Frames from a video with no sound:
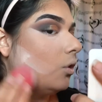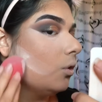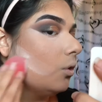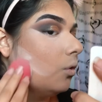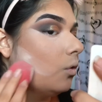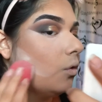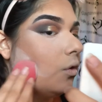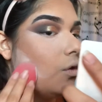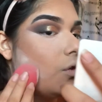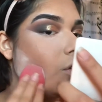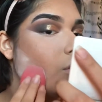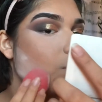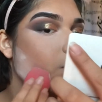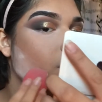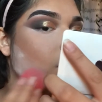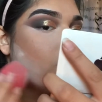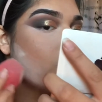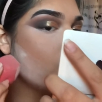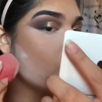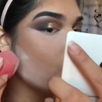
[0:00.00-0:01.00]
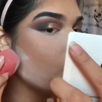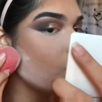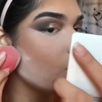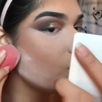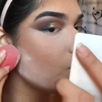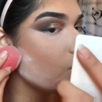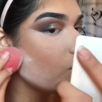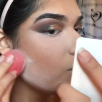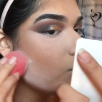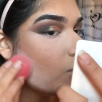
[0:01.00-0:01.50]
and oh, this sponge is
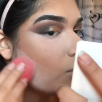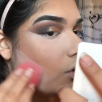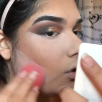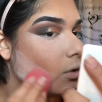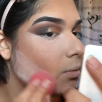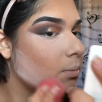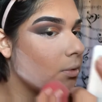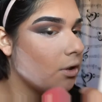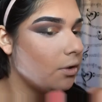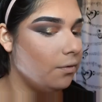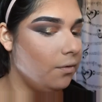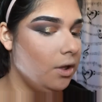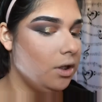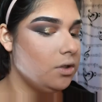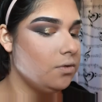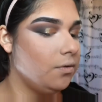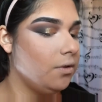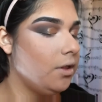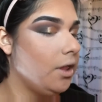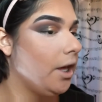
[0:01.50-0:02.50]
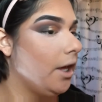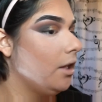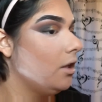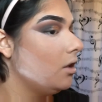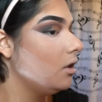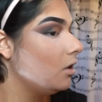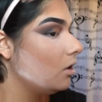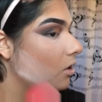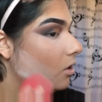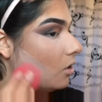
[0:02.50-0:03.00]
so perfect for that
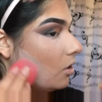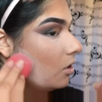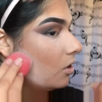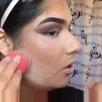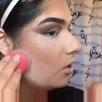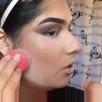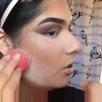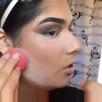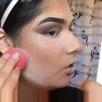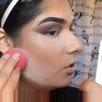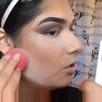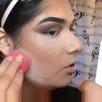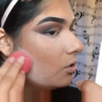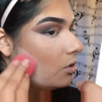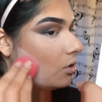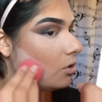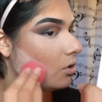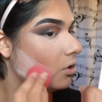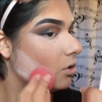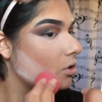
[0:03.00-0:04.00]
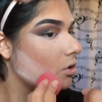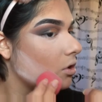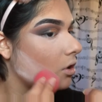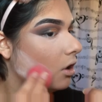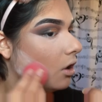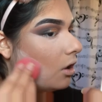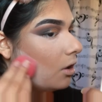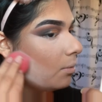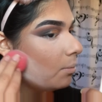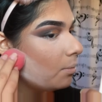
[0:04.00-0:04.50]

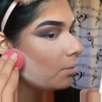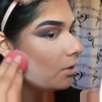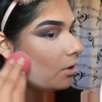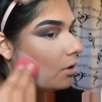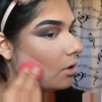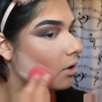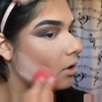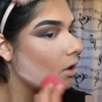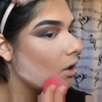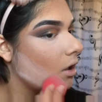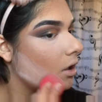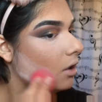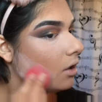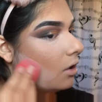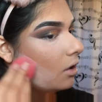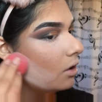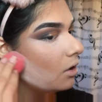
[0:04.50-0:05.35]
sharp cut.